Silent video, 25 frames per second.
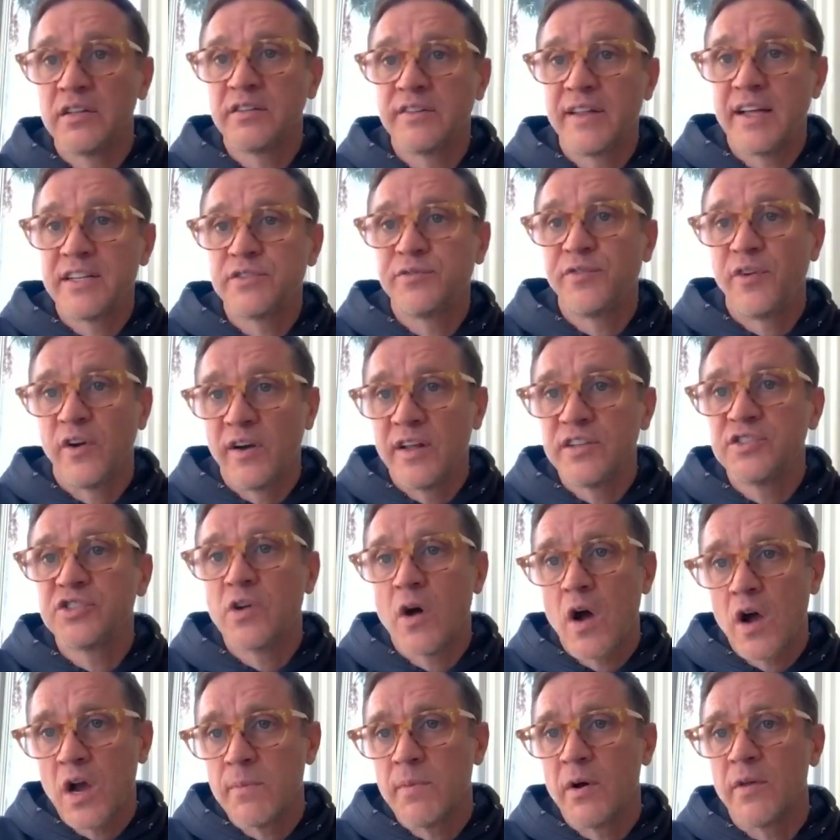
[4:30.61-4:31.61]
That's fair. Let's
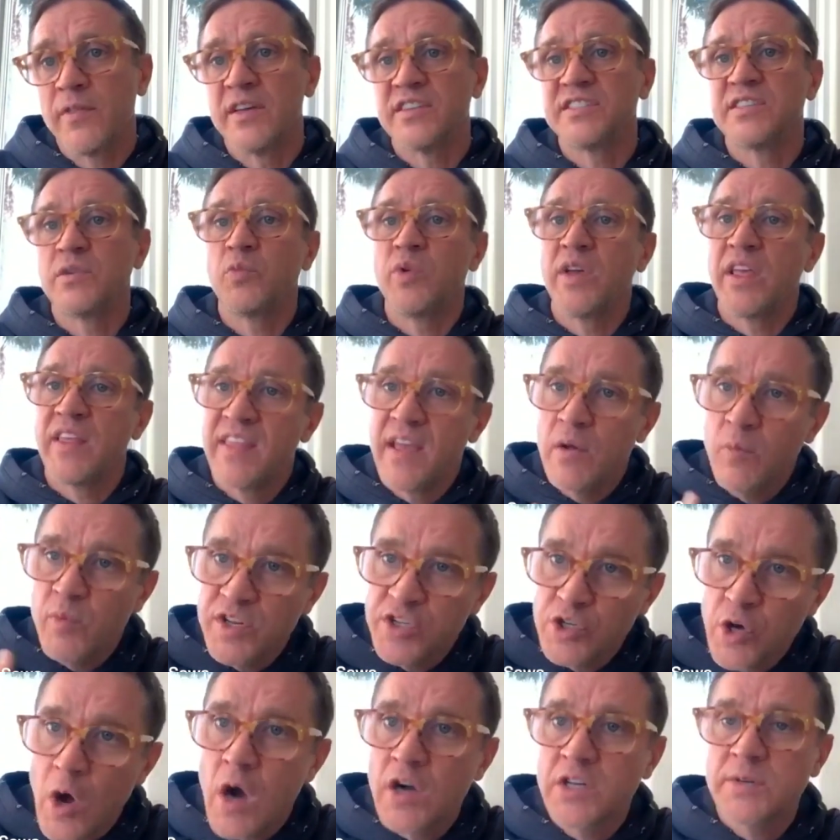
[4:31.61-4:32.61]
talk about this. And then we
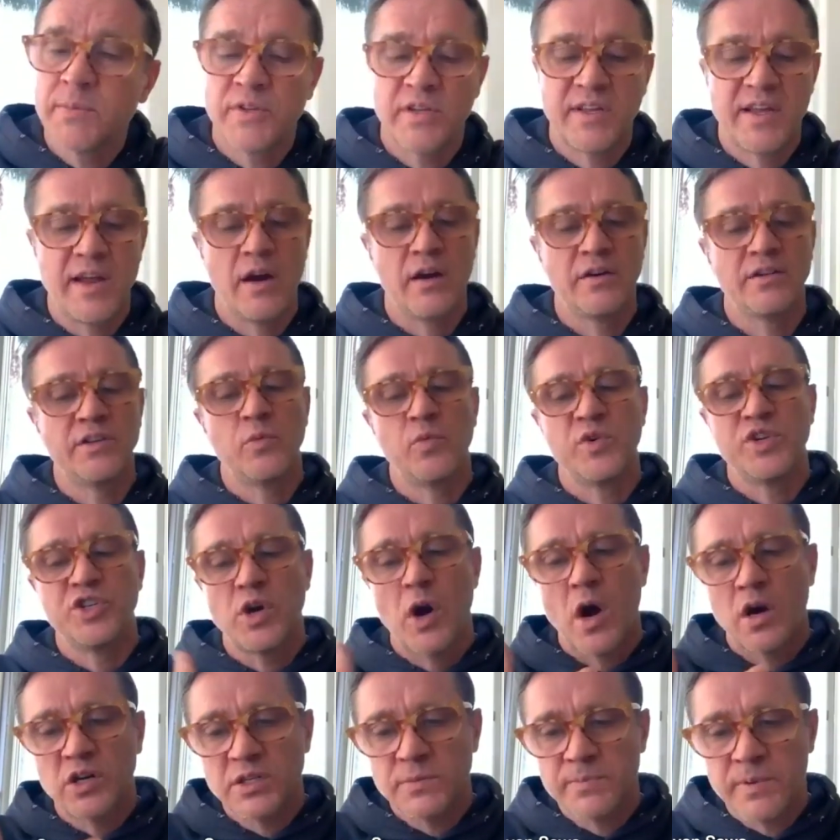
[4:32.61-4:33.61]
talked about the character. We
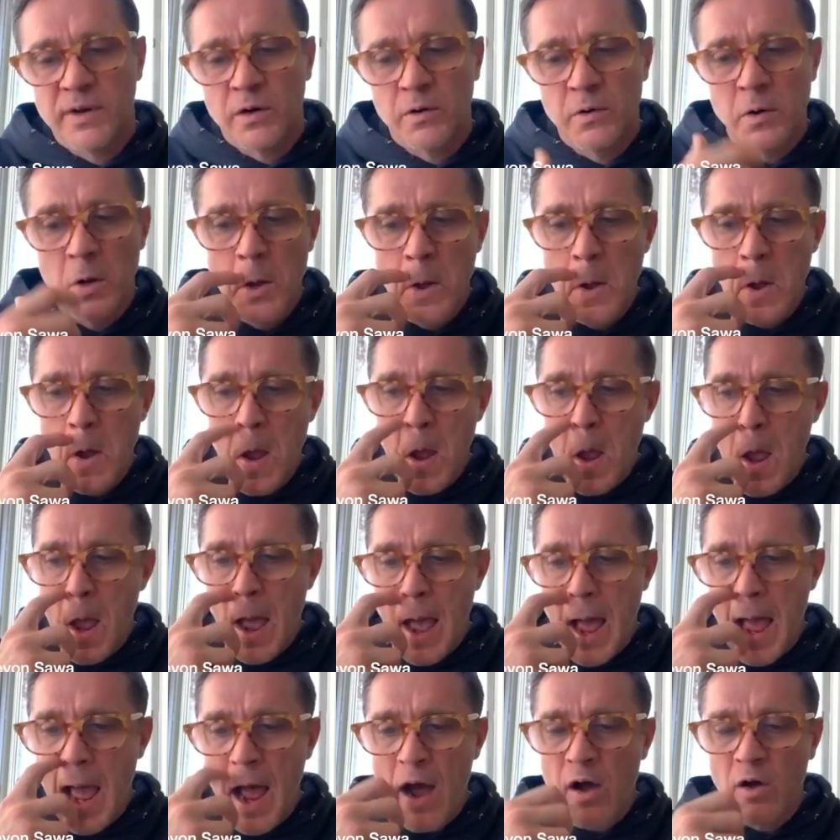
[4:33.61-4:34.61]
talked about
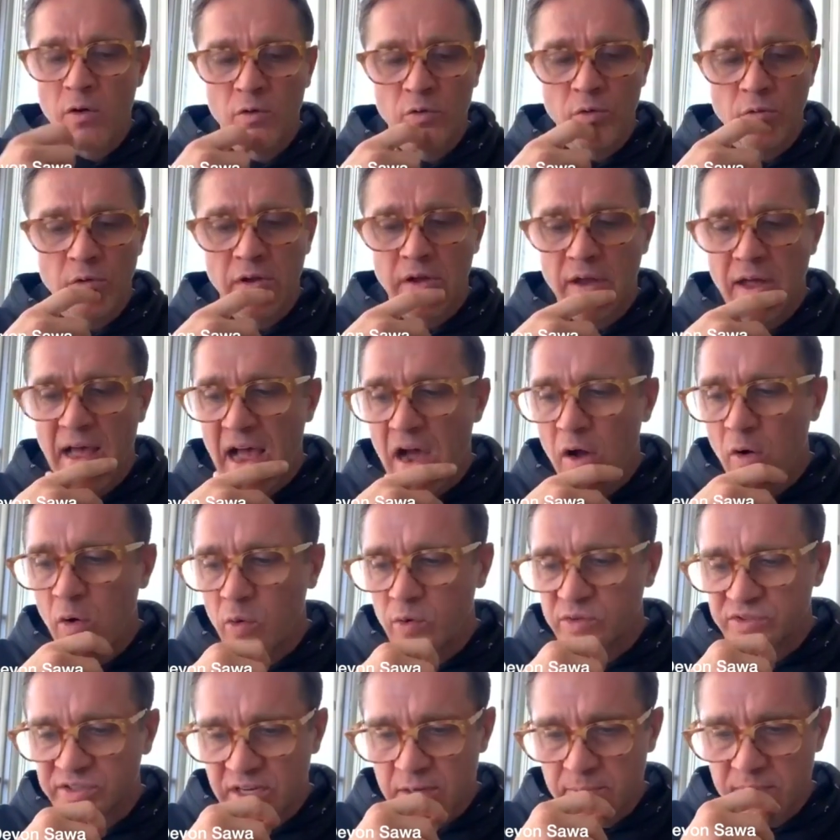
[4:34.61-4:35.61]
how it
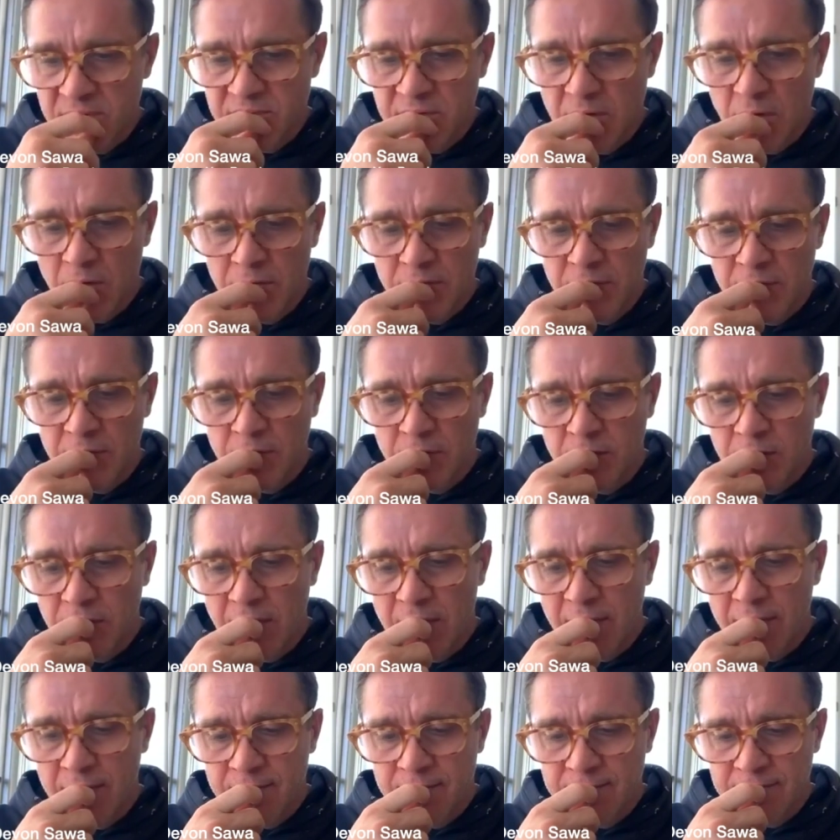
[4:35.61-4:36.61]
was going to be done,
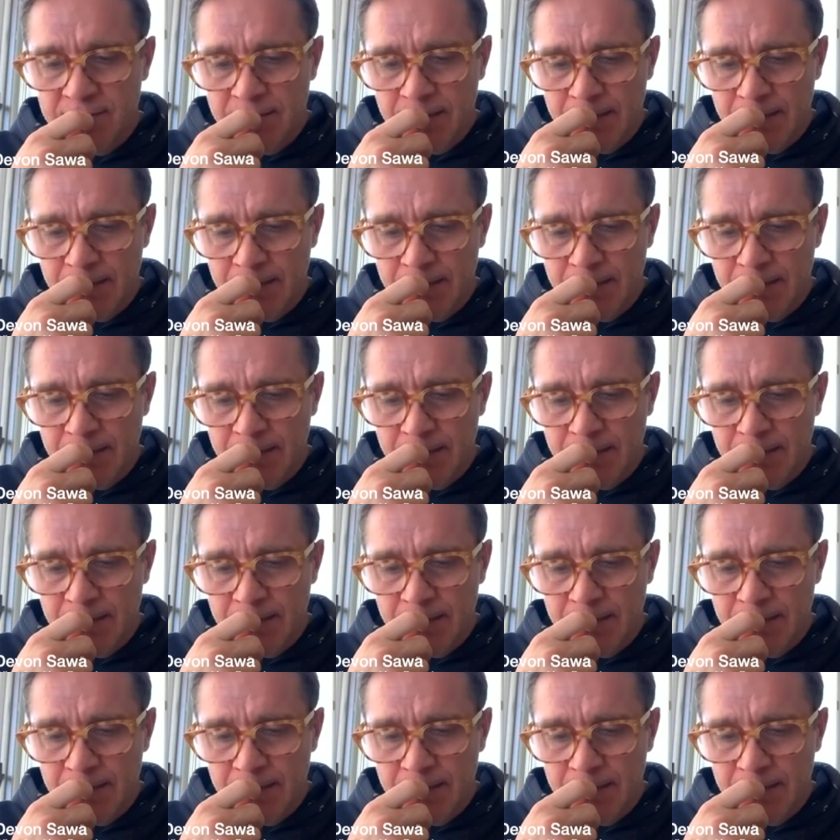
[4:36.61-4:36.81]
and